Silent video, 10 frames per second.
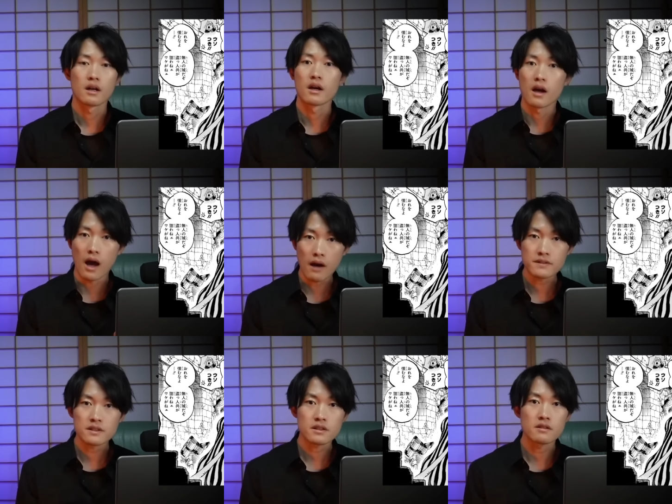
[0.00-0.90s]
After
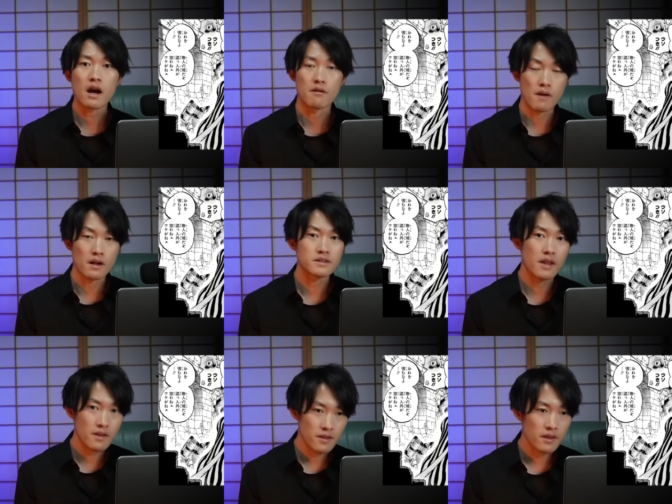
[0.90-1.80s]
King Harald's
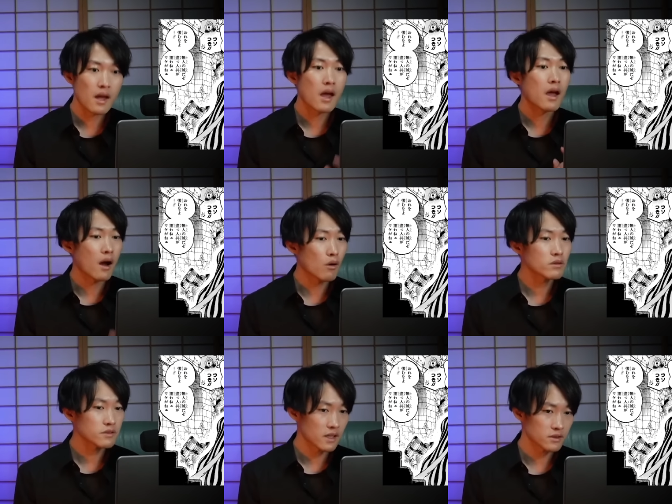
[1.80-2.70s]
death, Orst
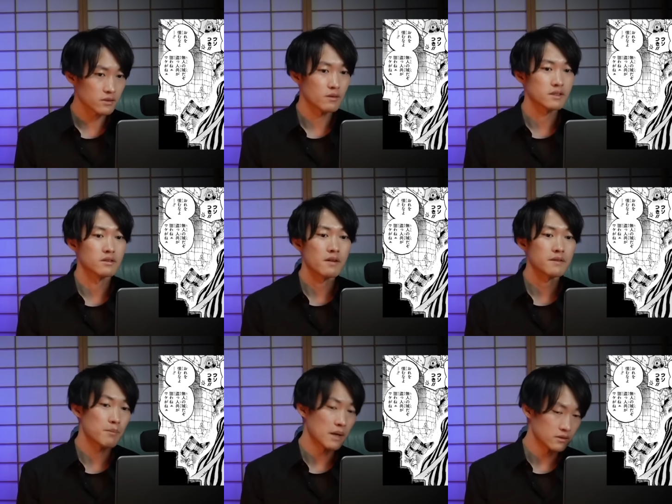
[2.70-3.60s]
Castle was left
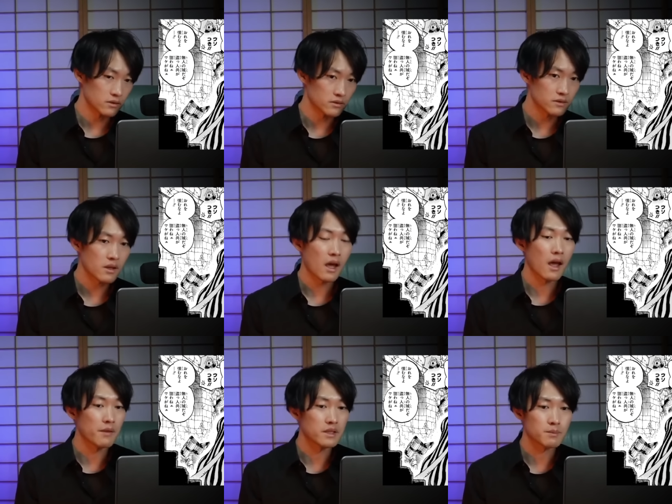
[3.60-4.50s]
abandoned, and
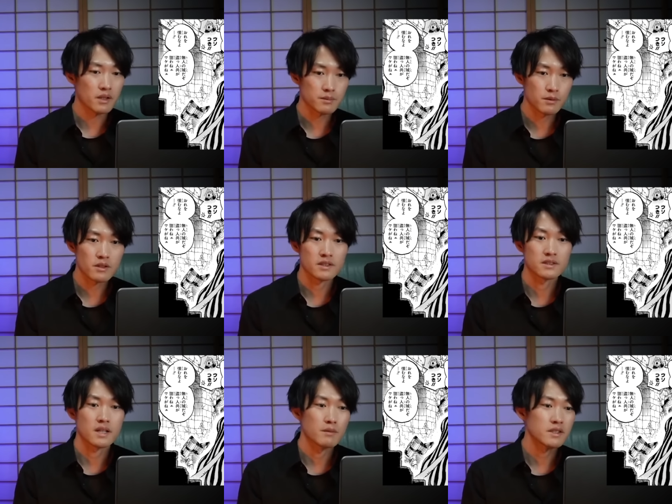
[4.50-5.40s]
it's possible that
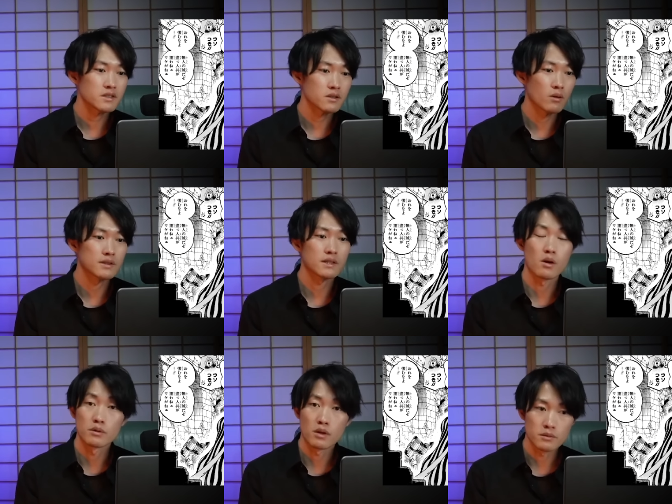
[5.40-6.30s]
someone stole the Gomu
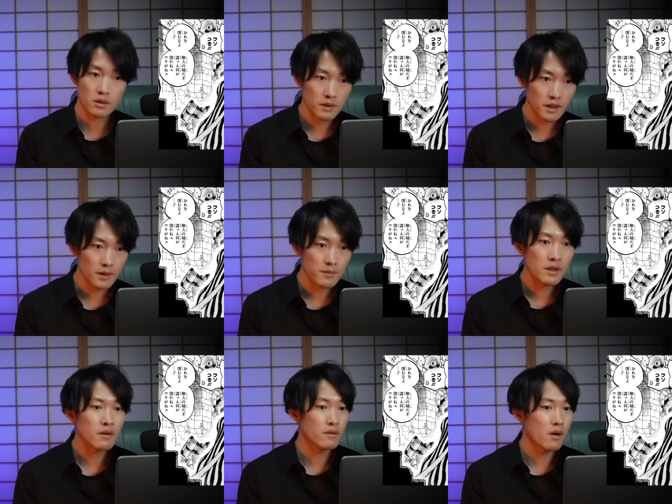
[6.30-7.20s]
Gomu no Mi
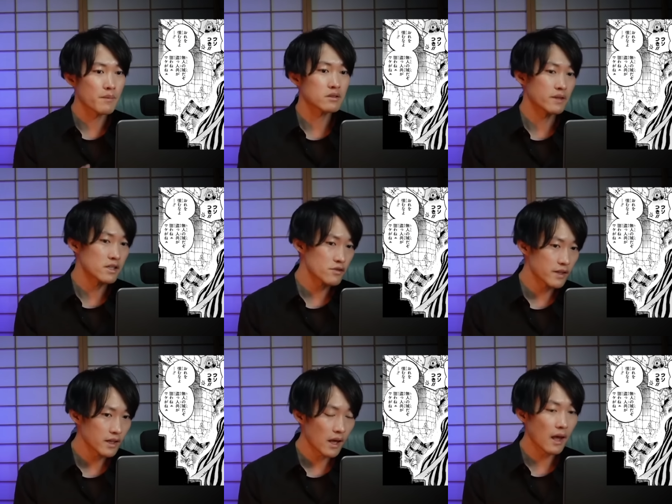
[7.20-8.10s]
from the treasury
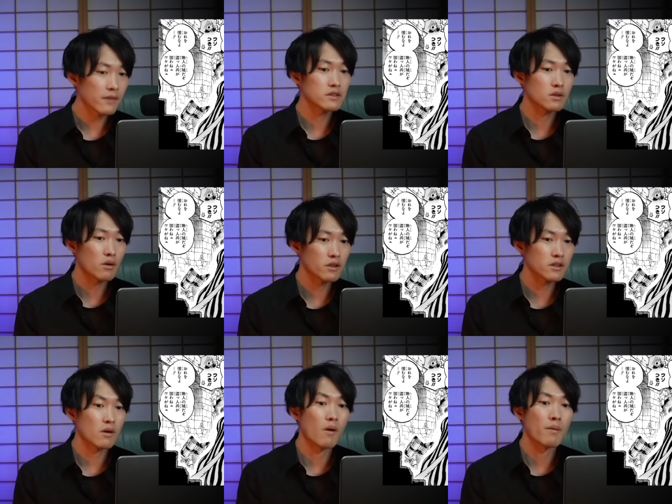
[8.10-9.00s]
and sold it
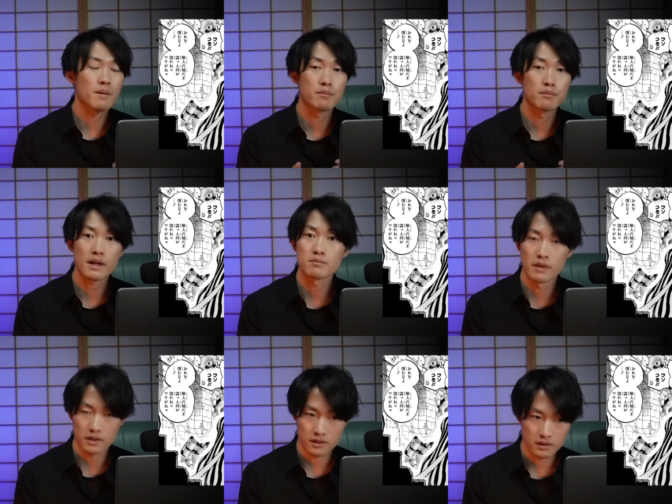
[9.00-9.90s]
on the black
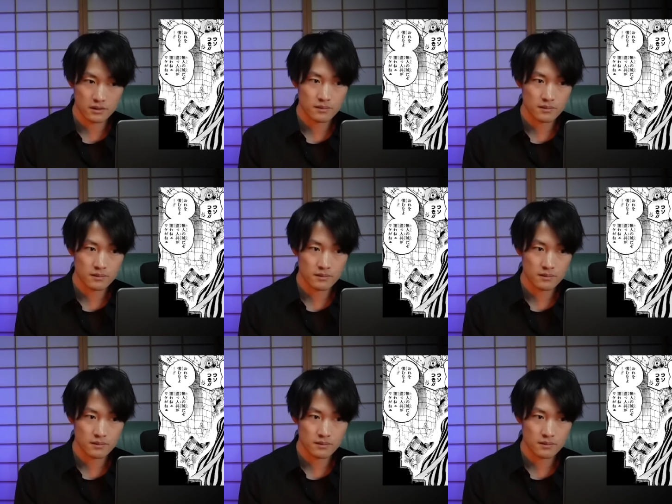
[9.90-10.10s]
market.